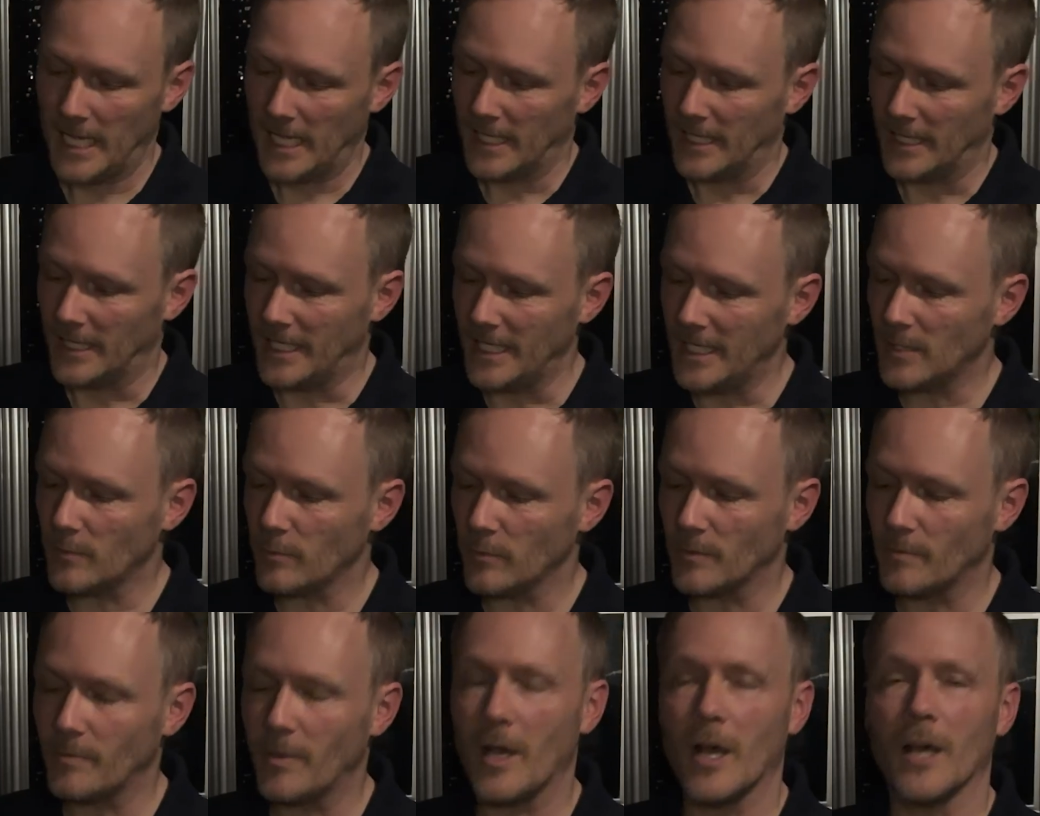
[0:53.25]
This was
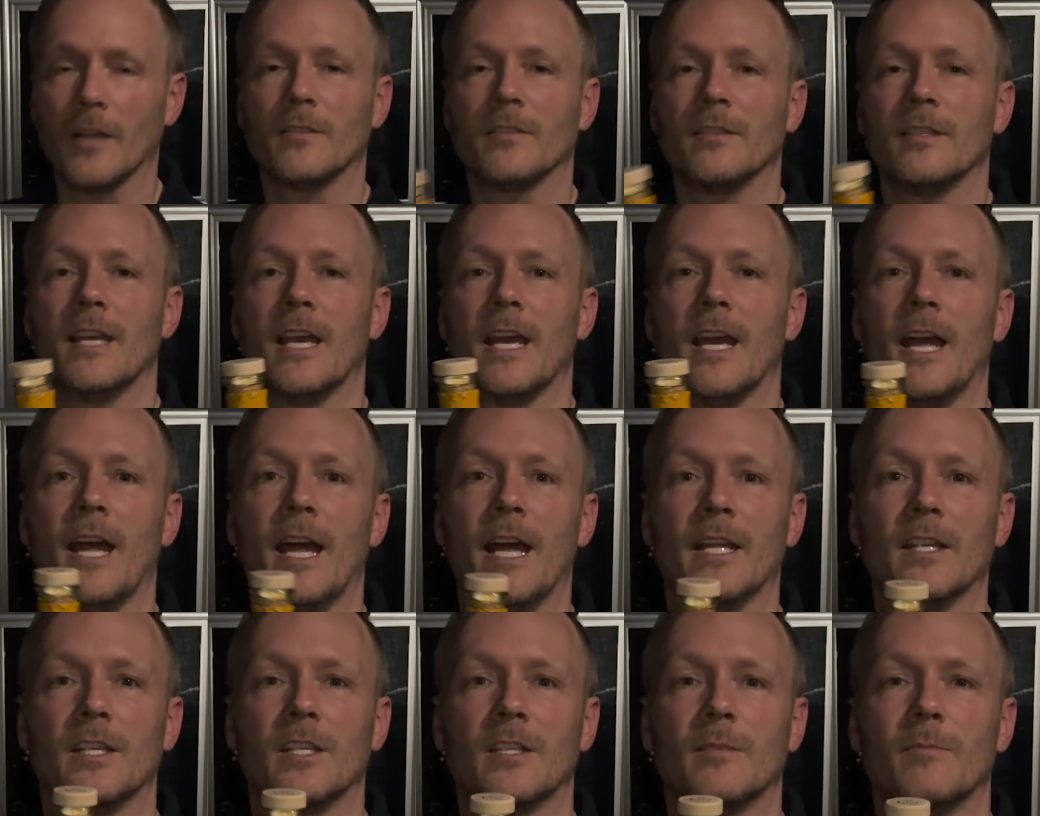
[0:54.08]
part of
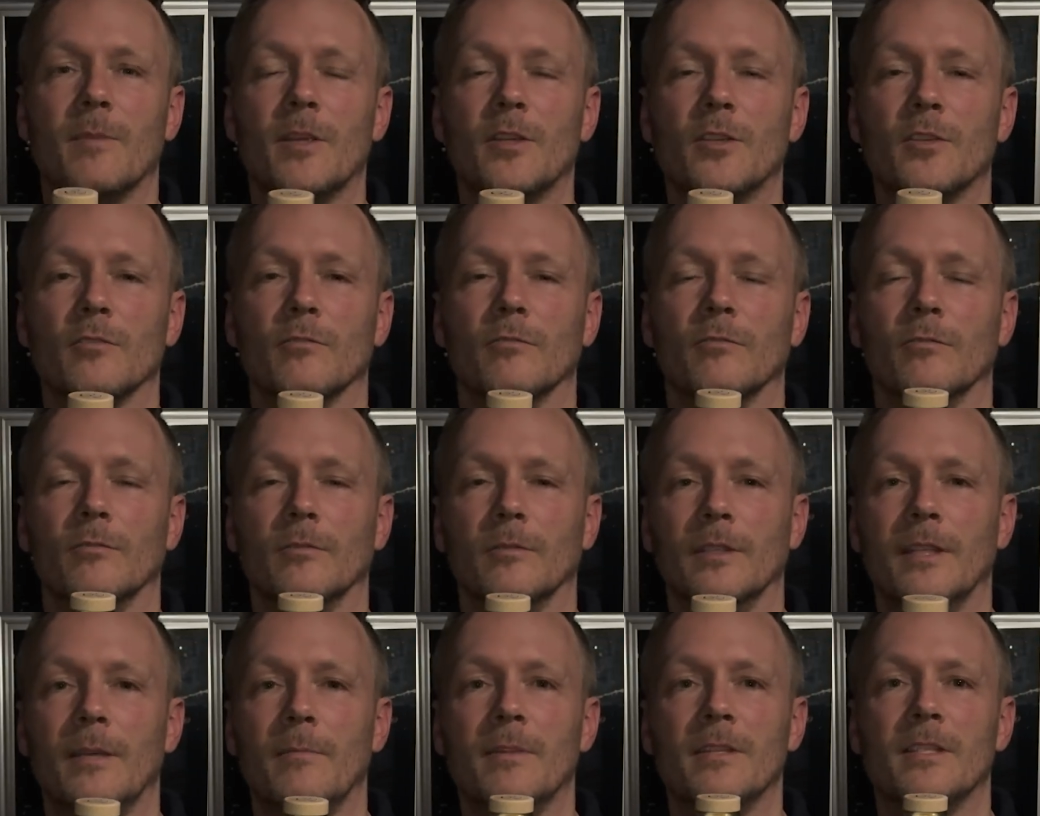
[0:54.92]
their special
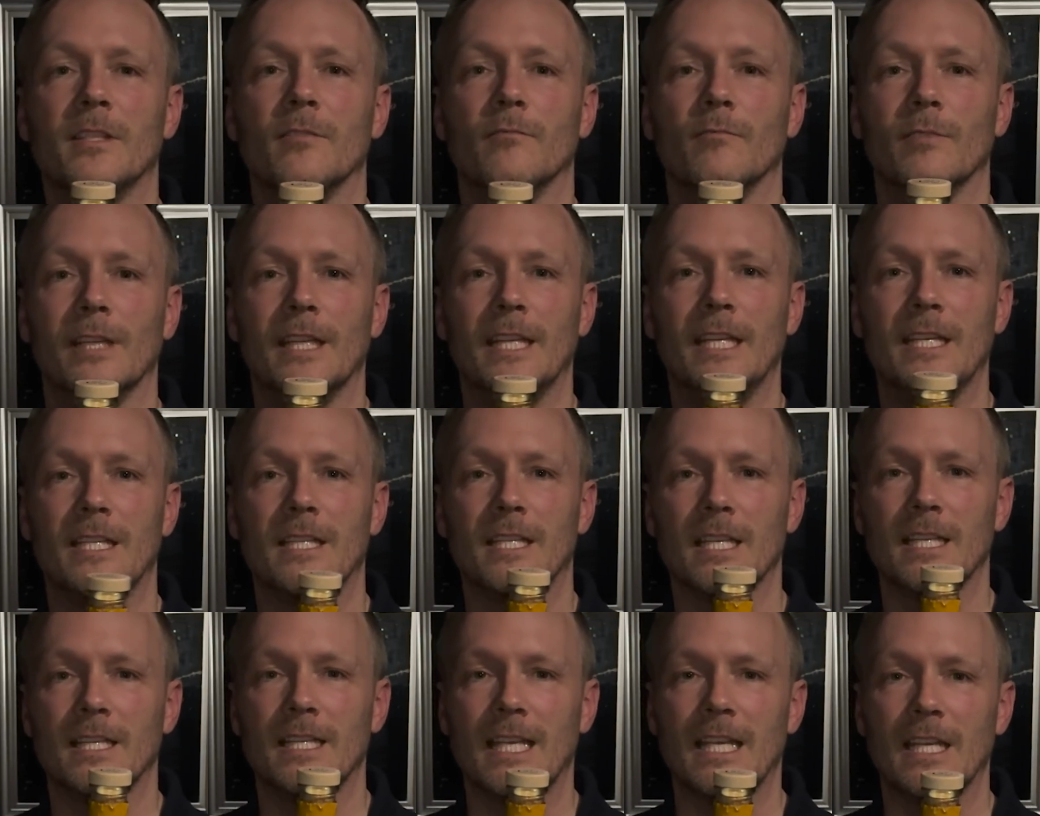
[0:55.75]
limited
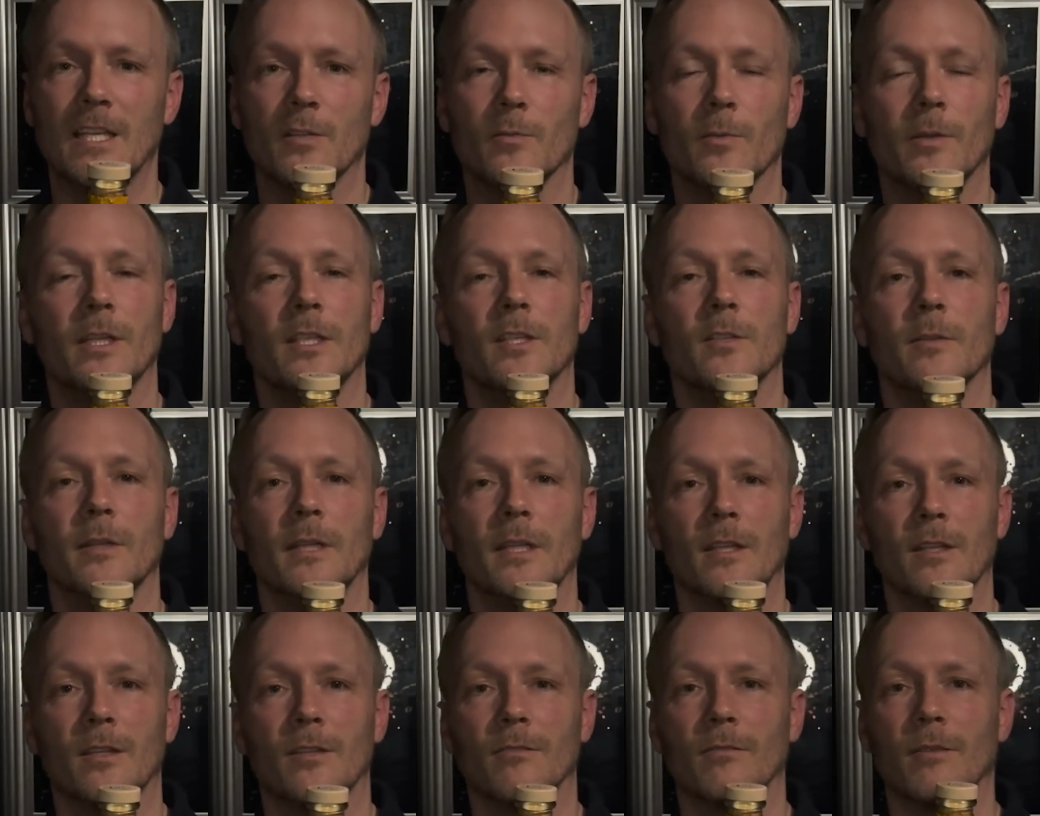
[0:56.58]
releases in
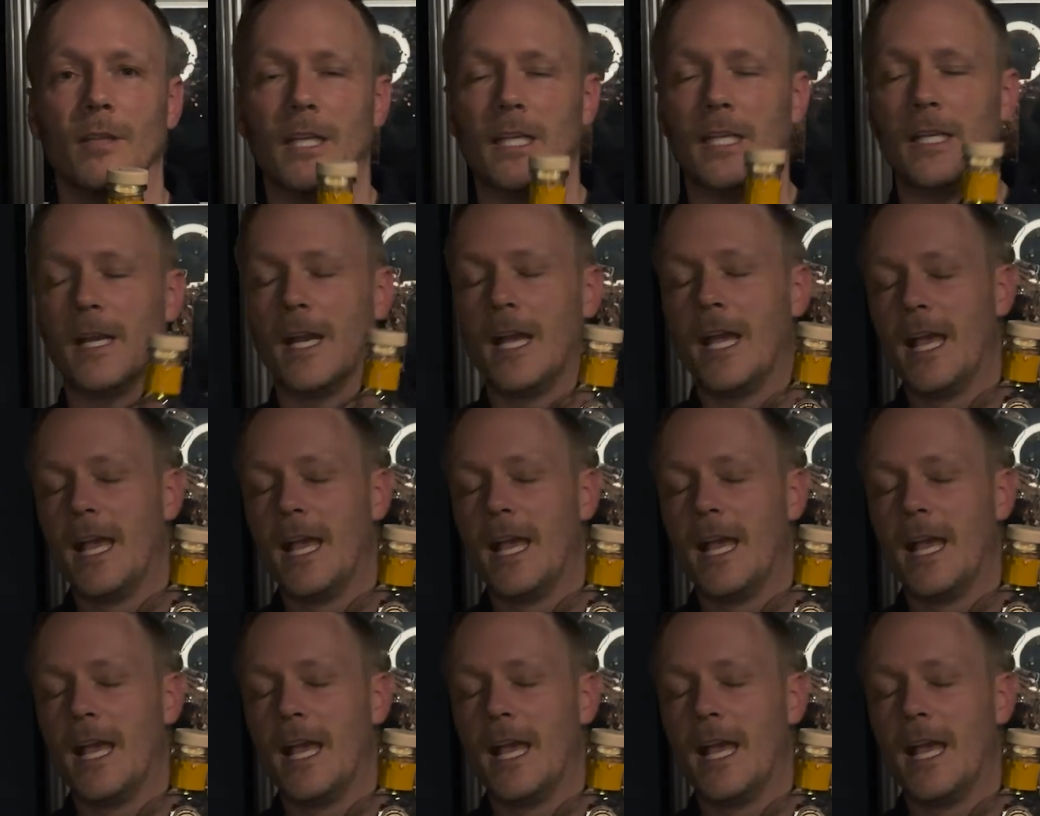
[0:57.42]
2023.